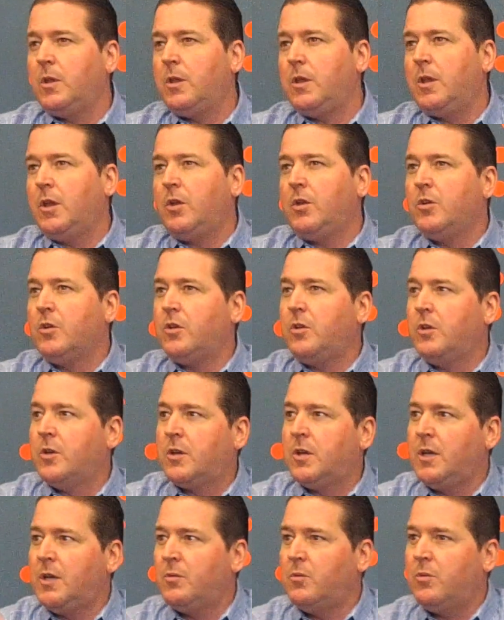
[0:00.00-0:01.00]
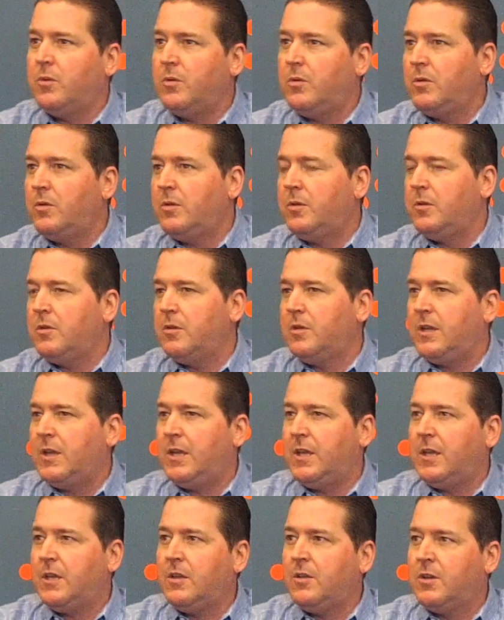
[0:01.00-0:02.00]
you're
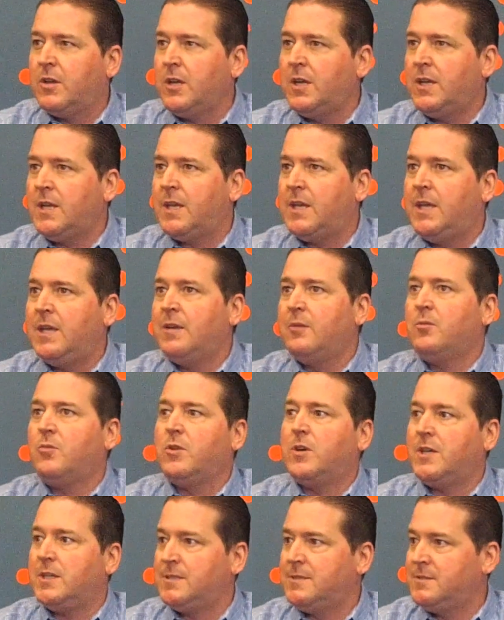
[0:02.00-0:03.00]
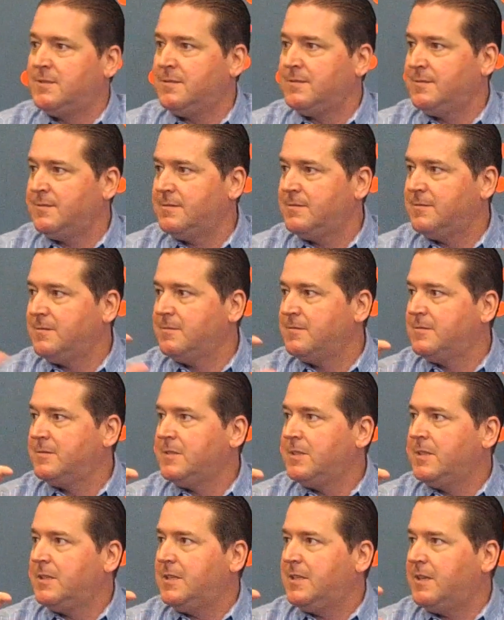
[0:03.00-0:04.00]
gonna get one
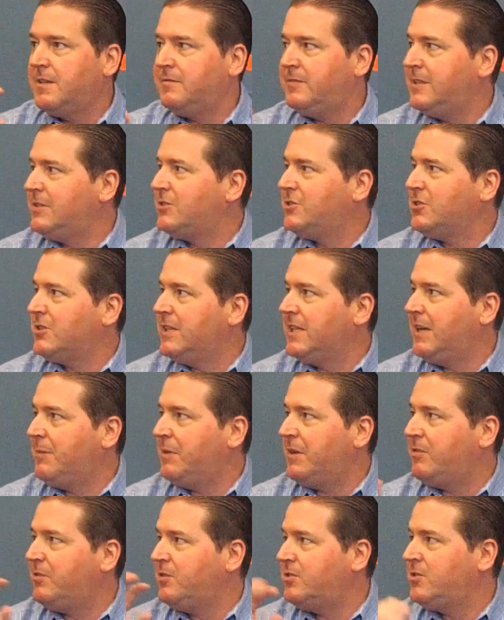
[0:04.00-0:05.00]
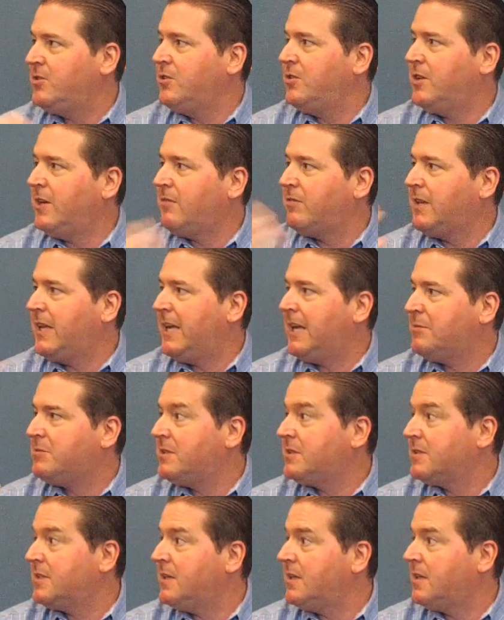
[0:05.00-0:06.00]
eventually. I mean, if you shoot enough
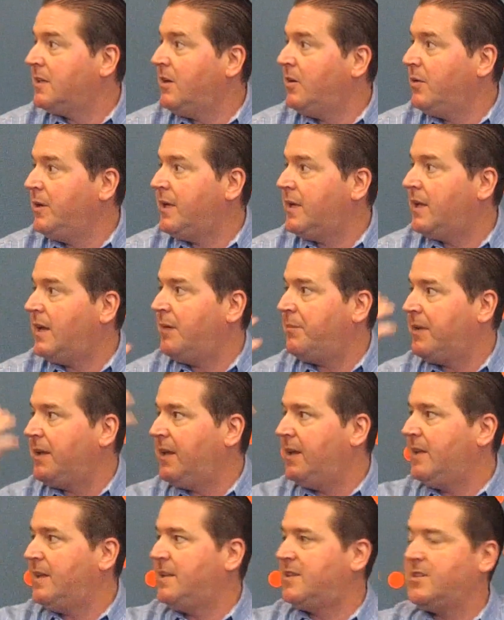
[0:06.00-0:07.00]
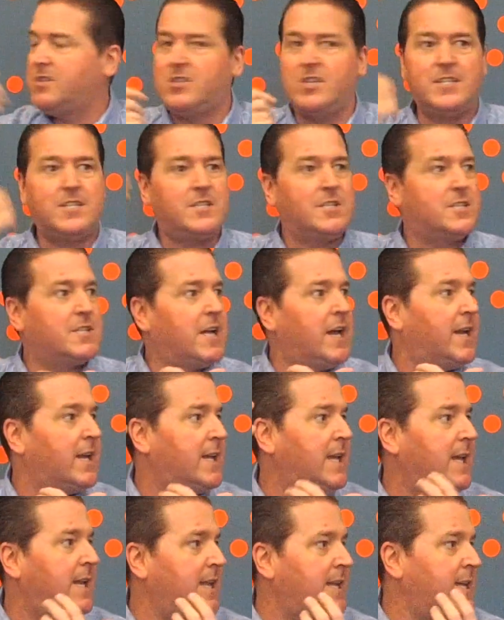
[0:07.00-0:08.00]
layups, it's gonna go in. It's just got to
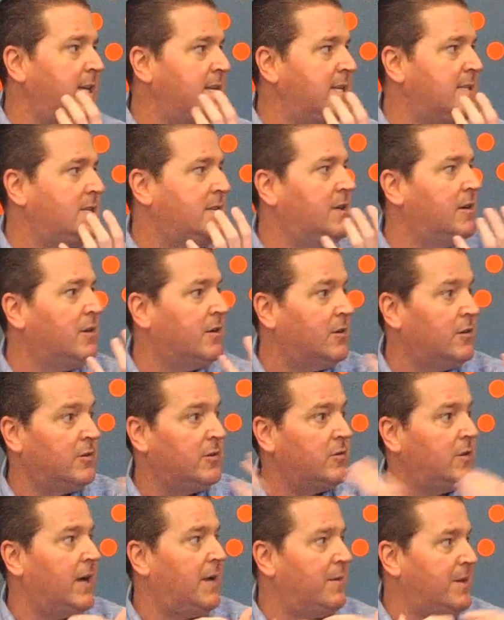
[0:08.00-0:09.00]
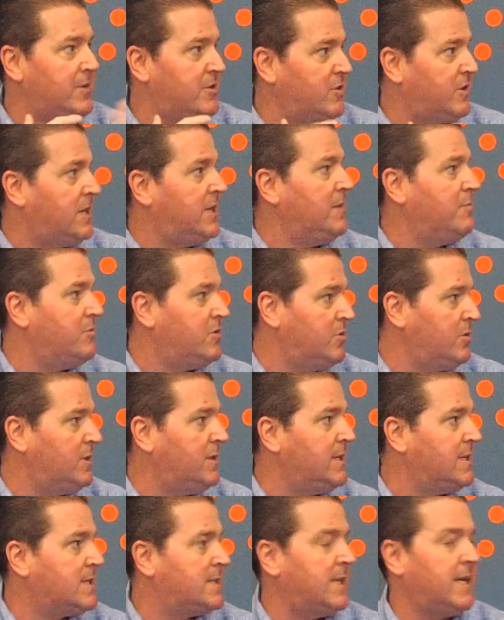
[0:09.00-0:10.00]
get easier, right? I mean, as you keep doing
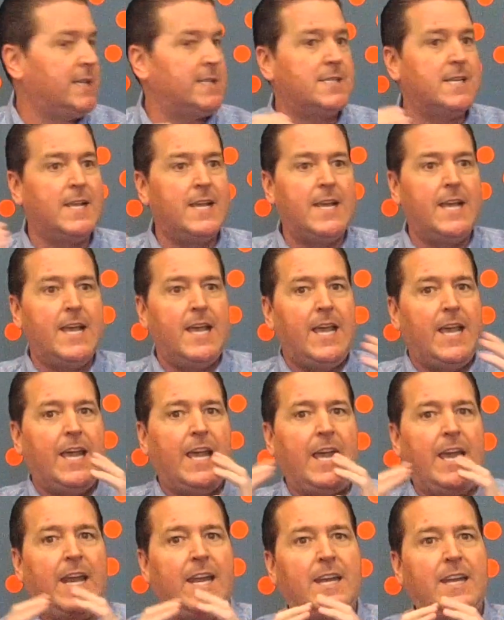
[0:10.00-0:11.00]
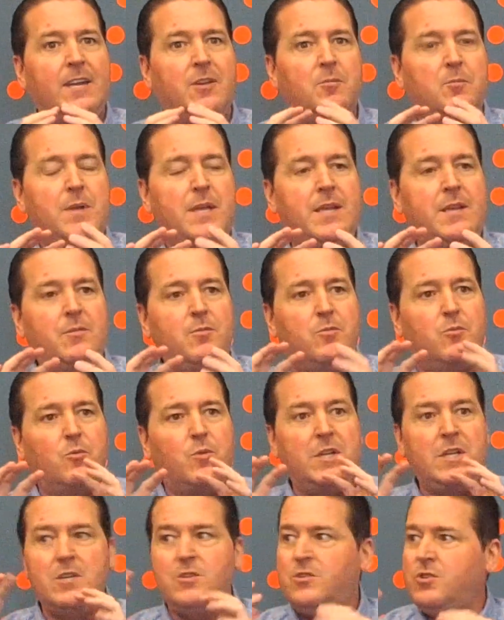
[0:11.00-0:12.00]
these things, and it'll be,
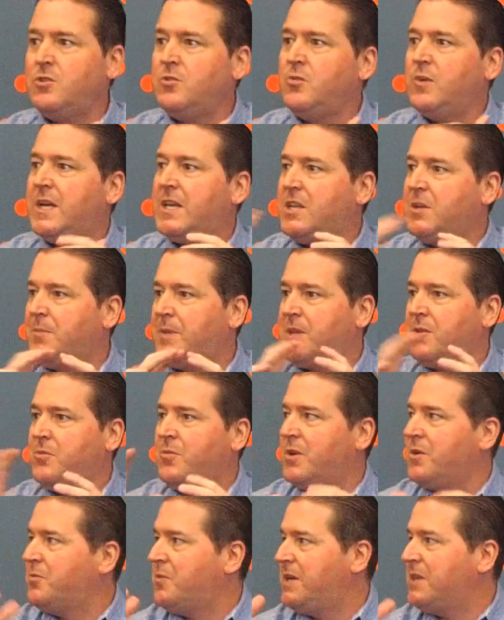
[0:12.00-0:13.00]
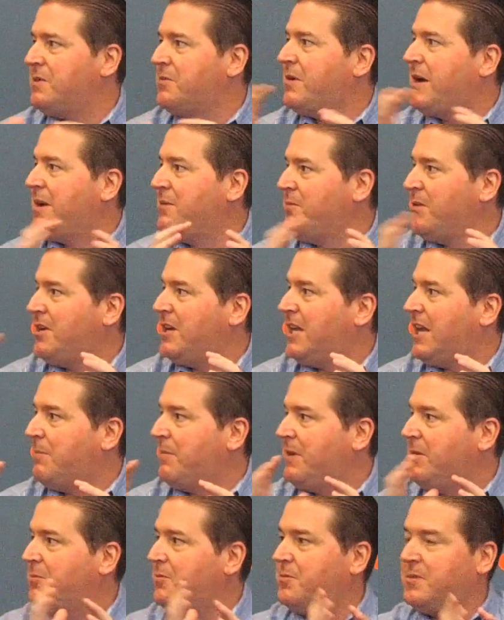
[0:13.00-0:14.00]
when you do win, you want to win the right one. I
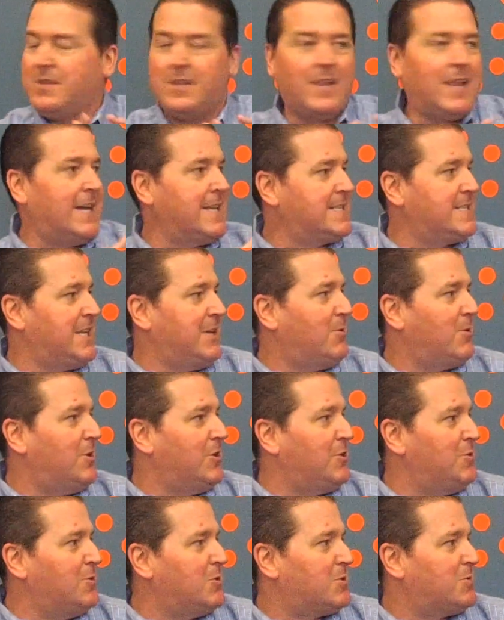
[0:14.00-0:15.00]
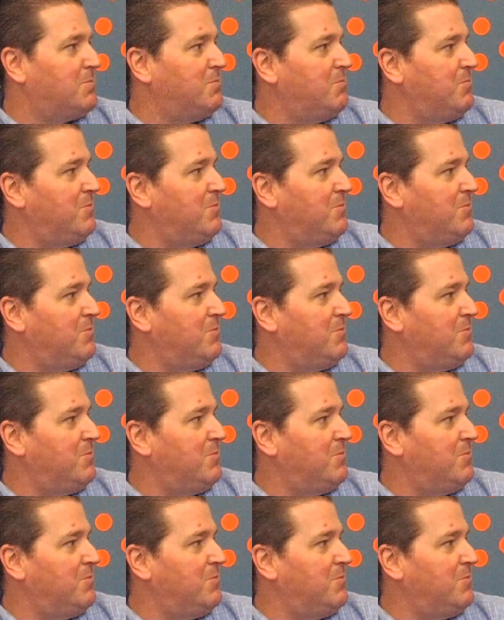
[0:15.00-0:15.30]
mean, the last thing you want to do is